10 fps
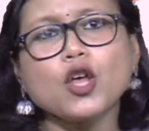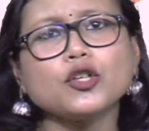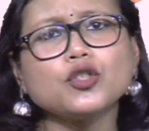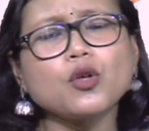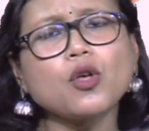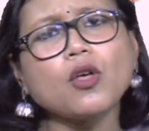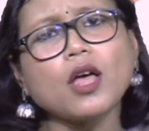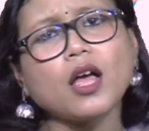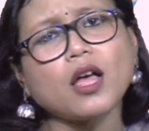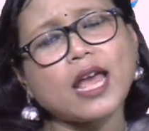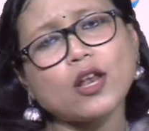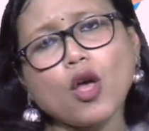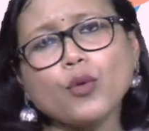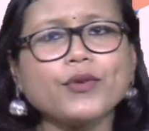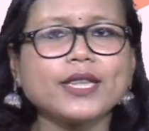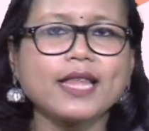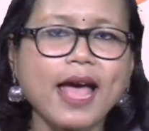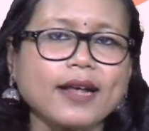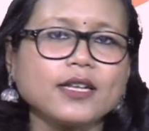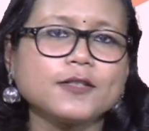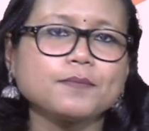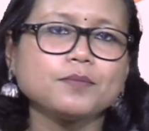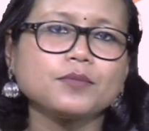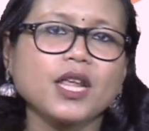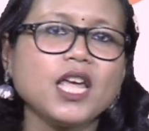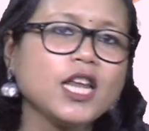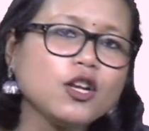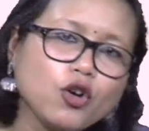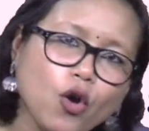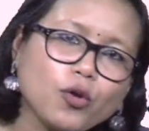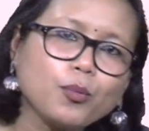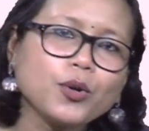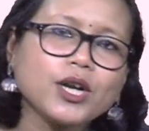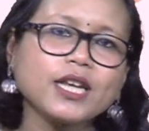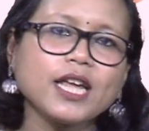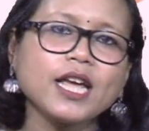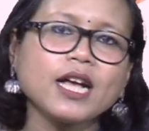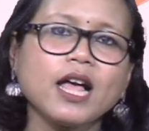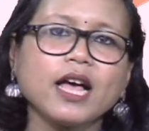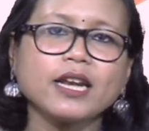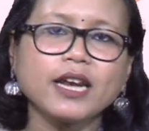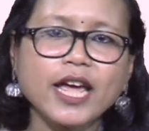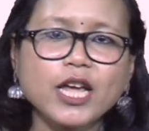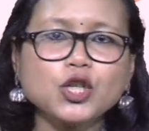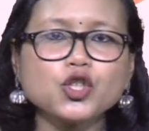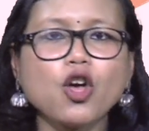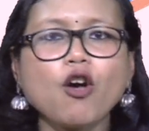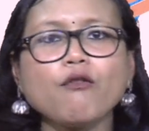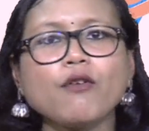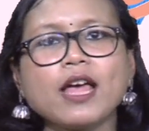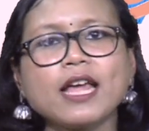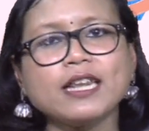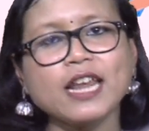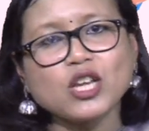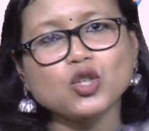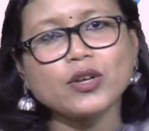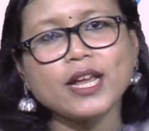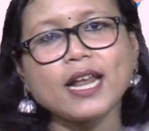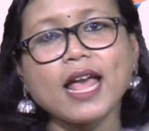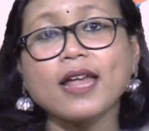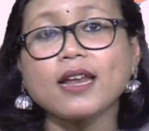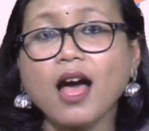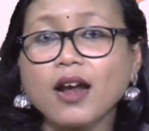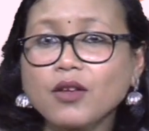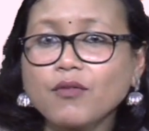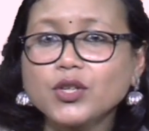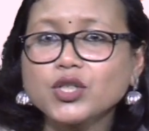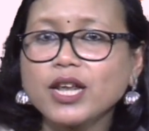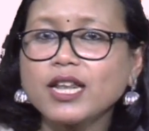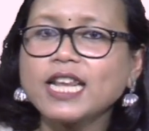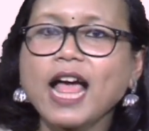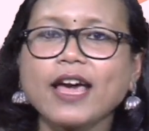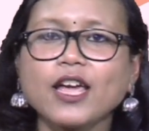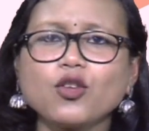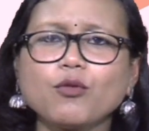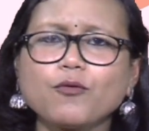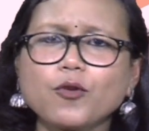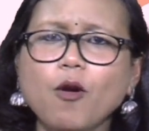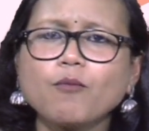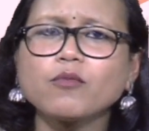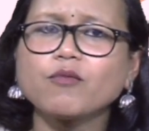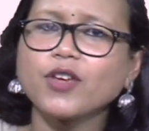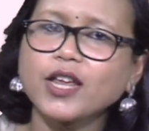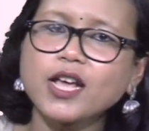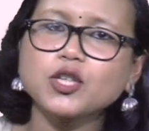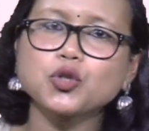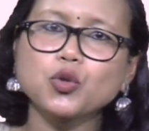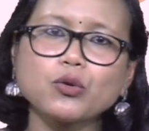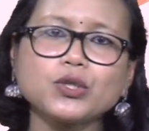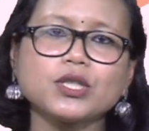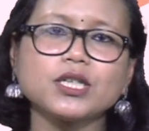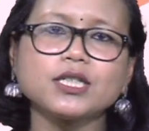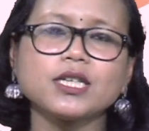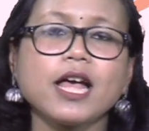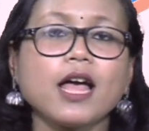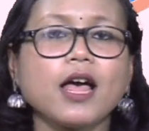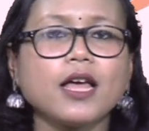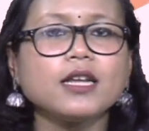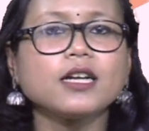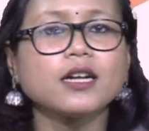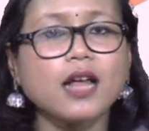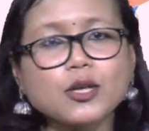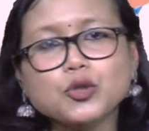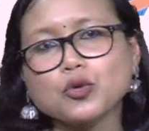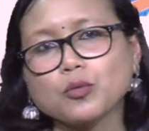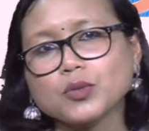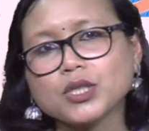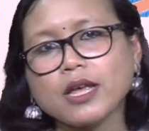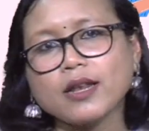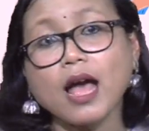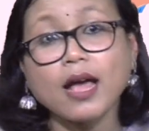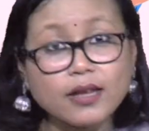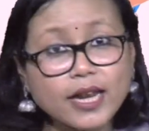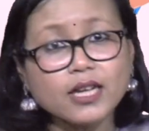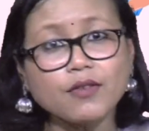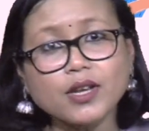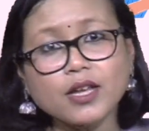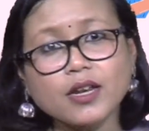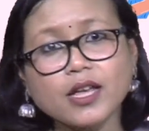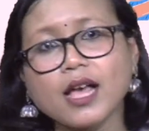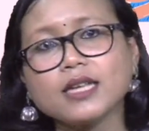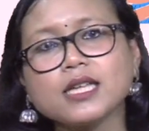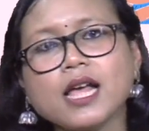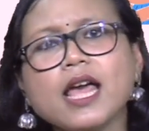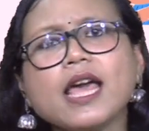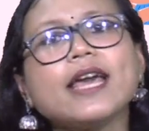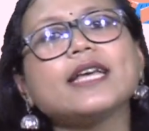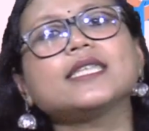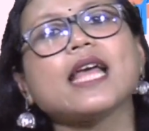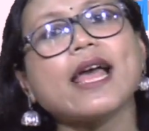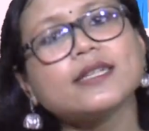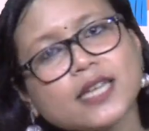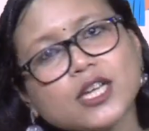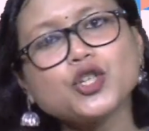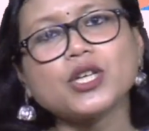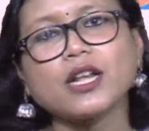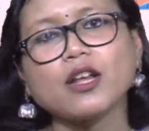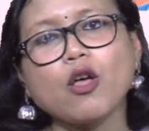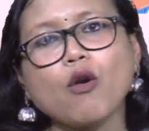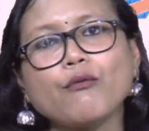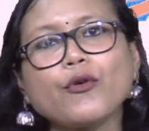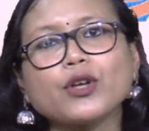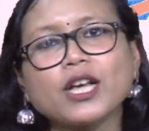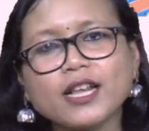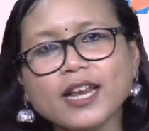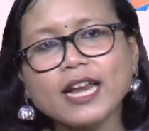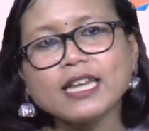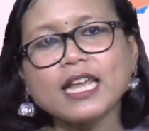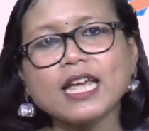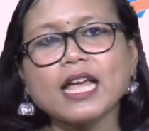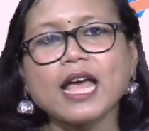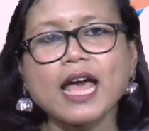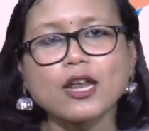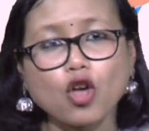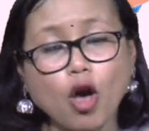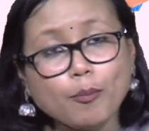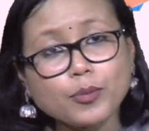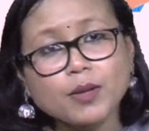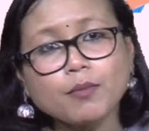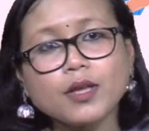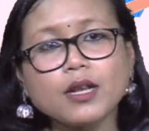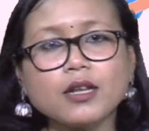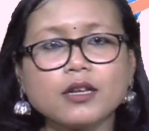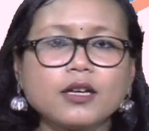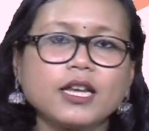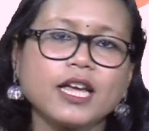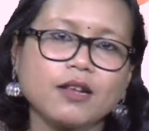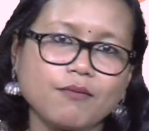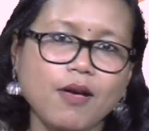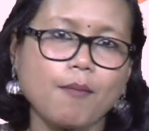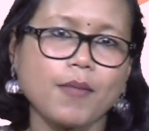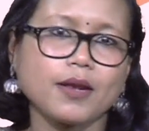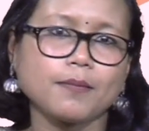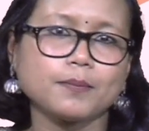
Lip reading: So, along with that, incorporating a range of natural and artificial light from various sources and classrooms and other activity areas is essential for creating an optimal learning environment.